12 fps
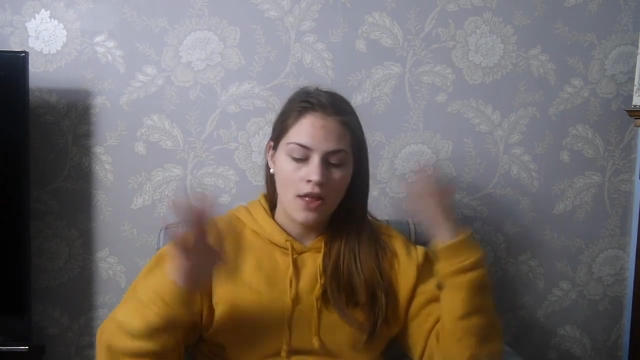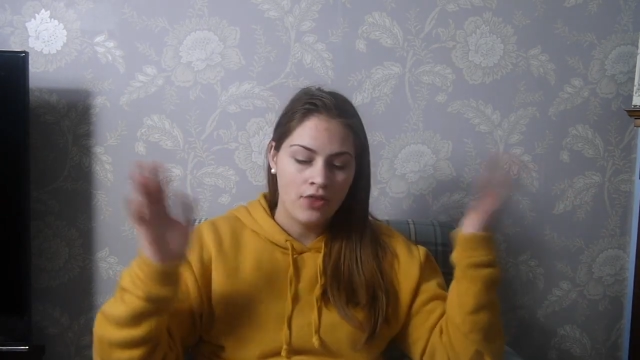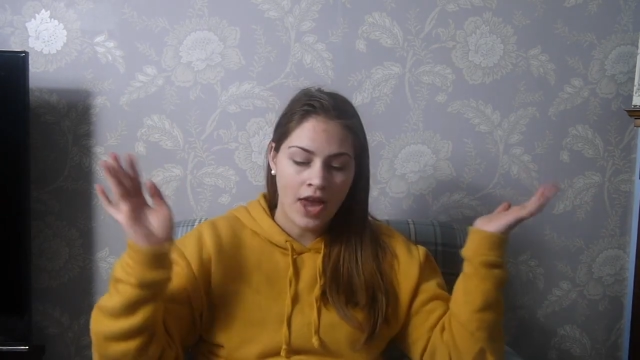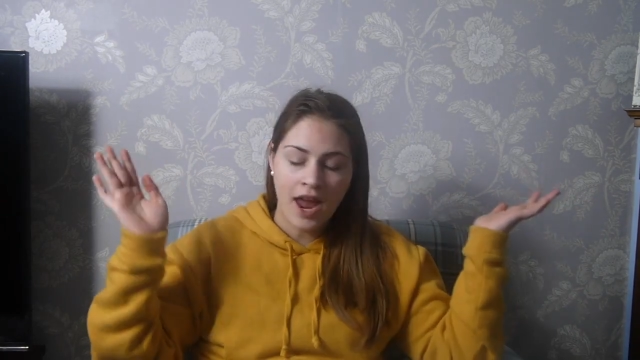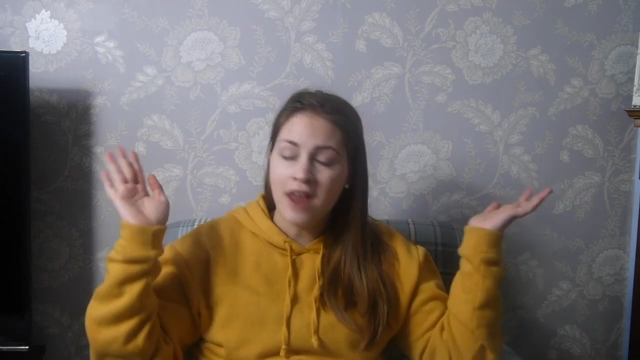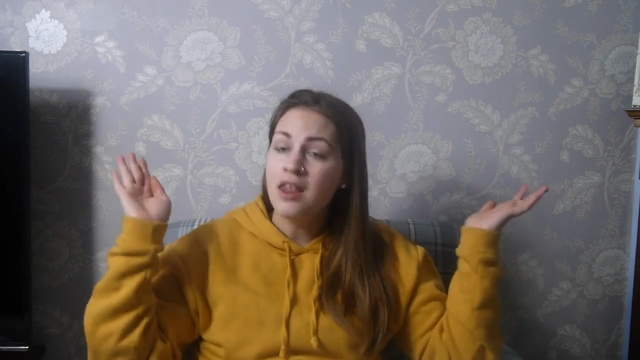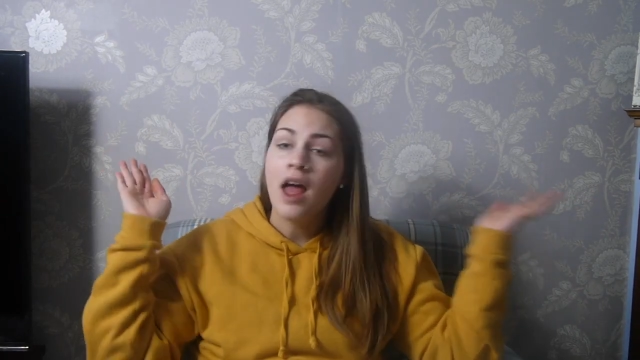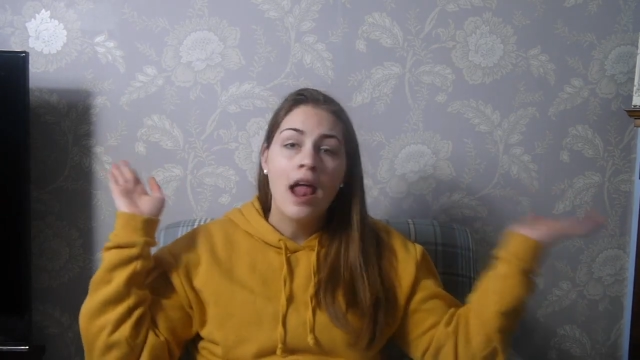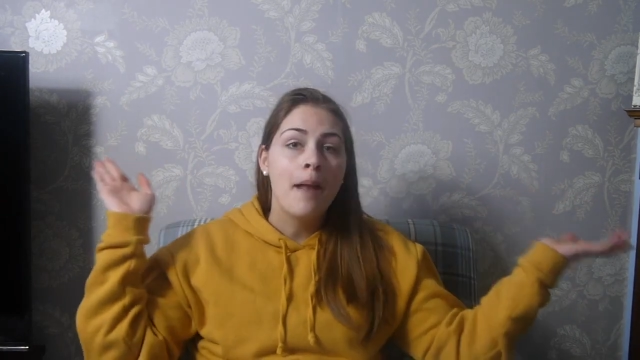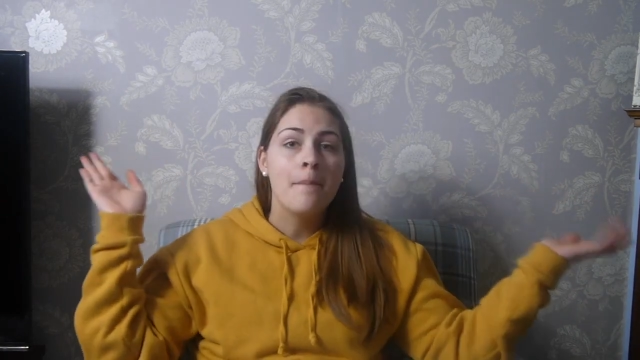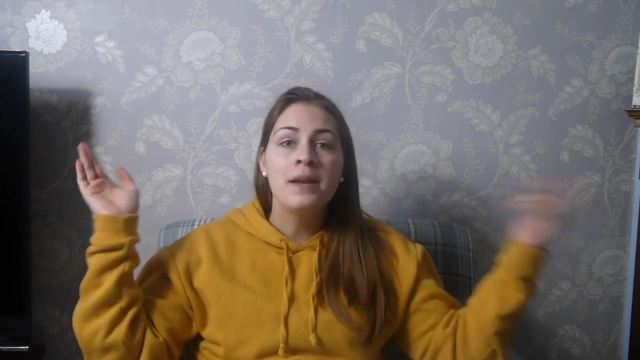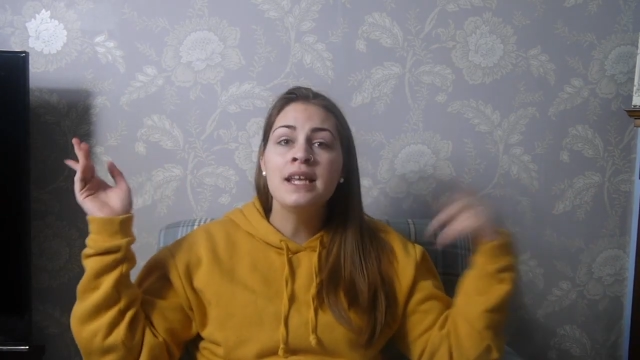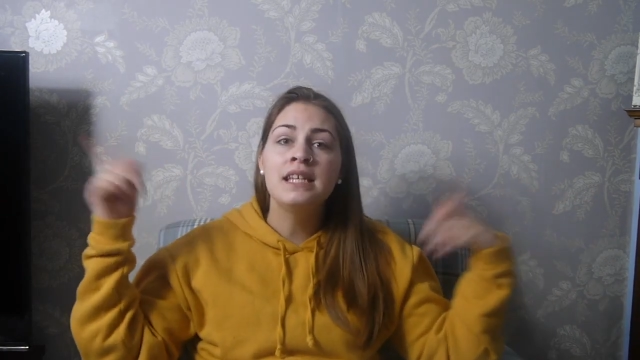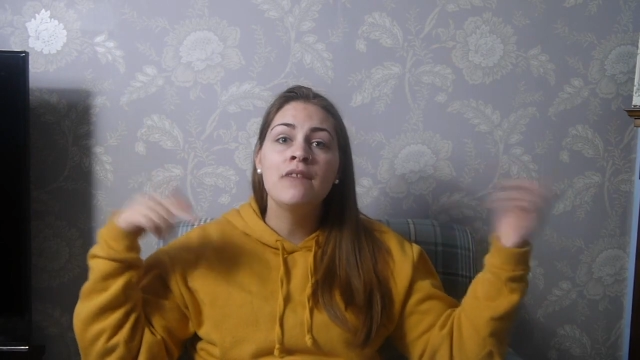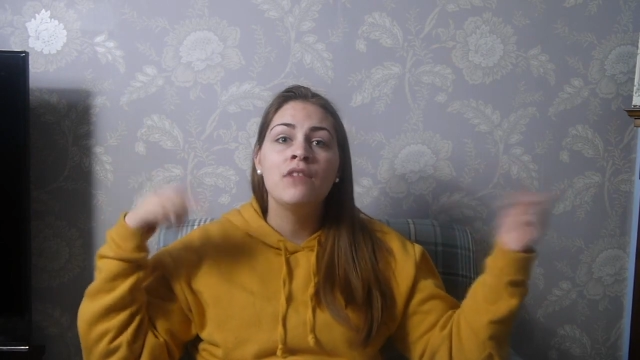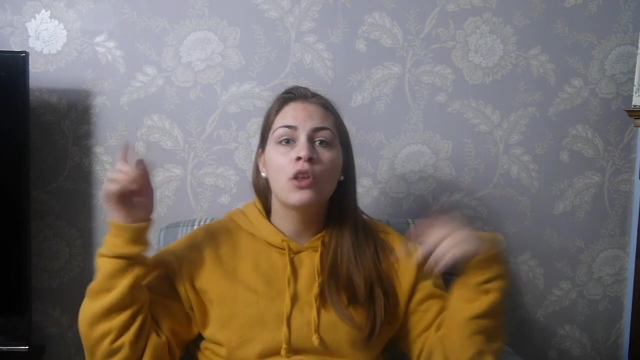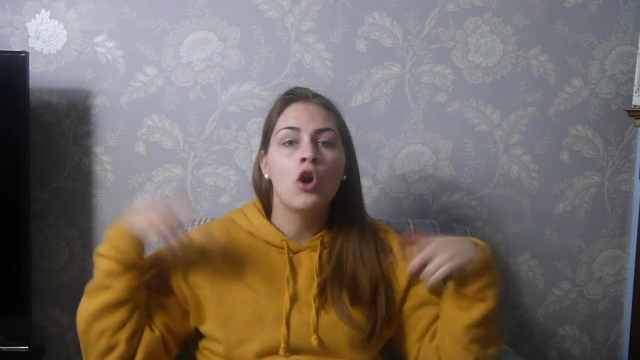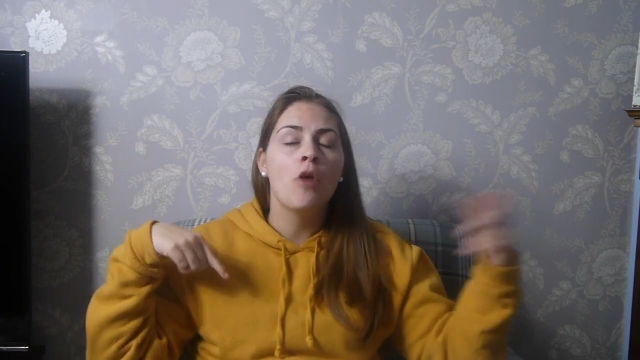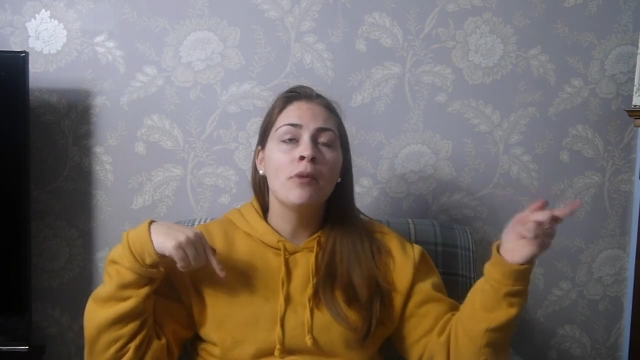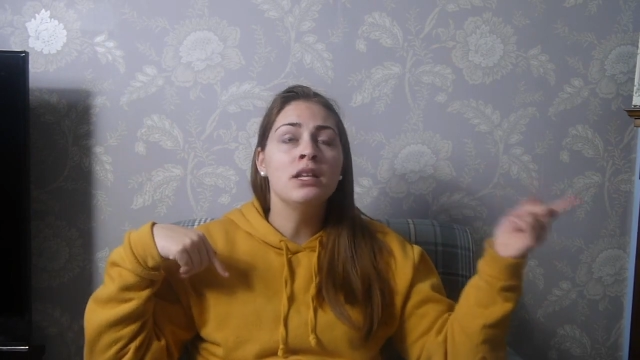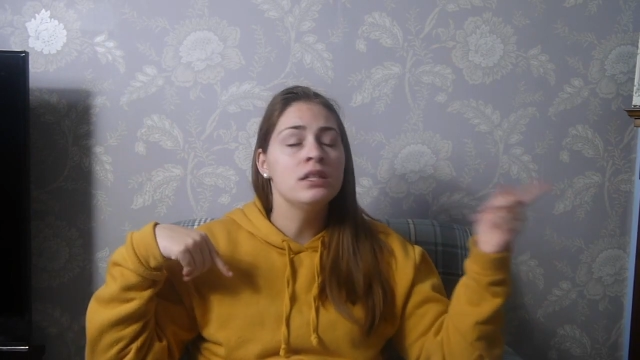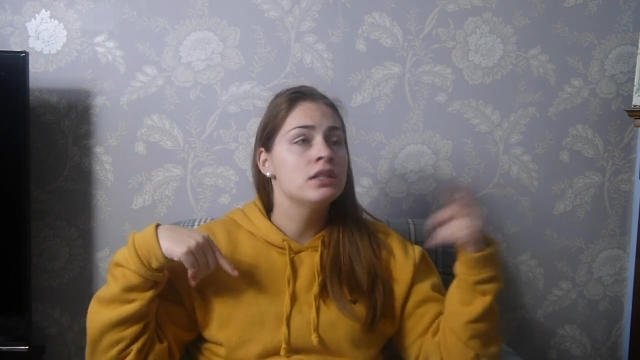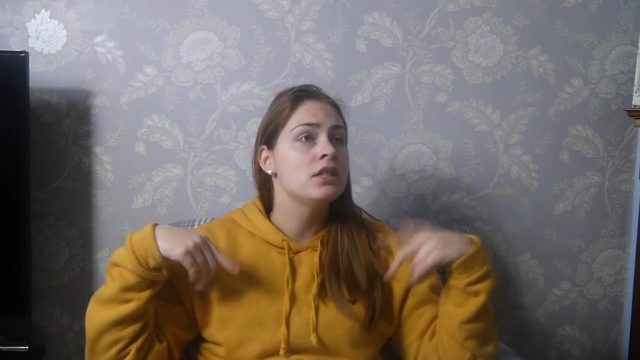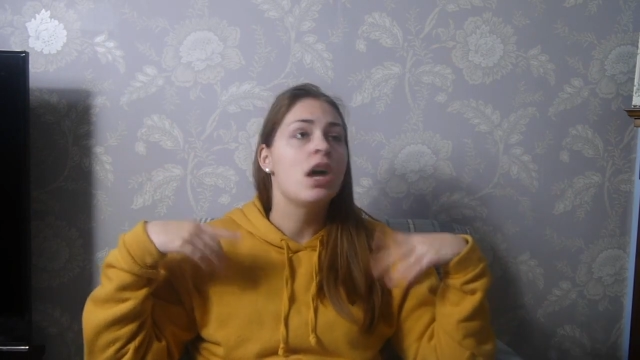then please leave in the
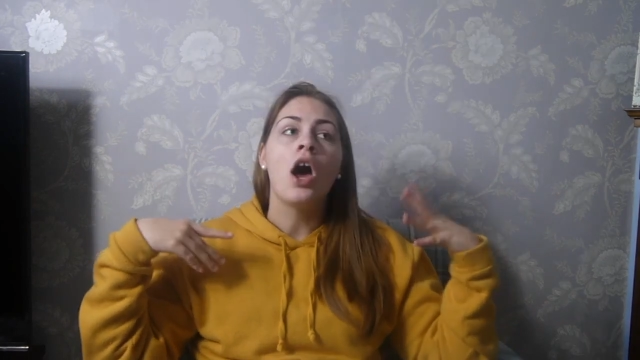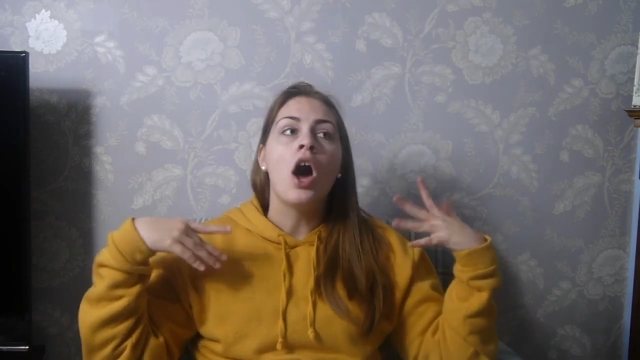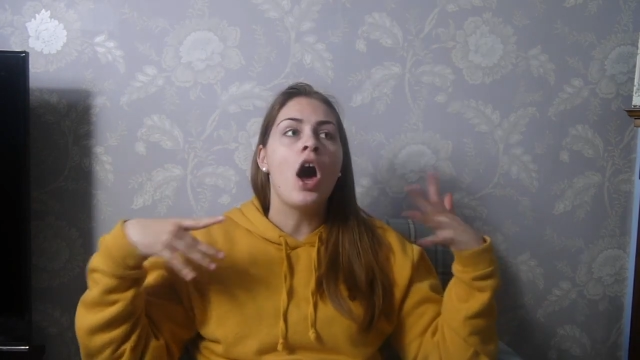comments.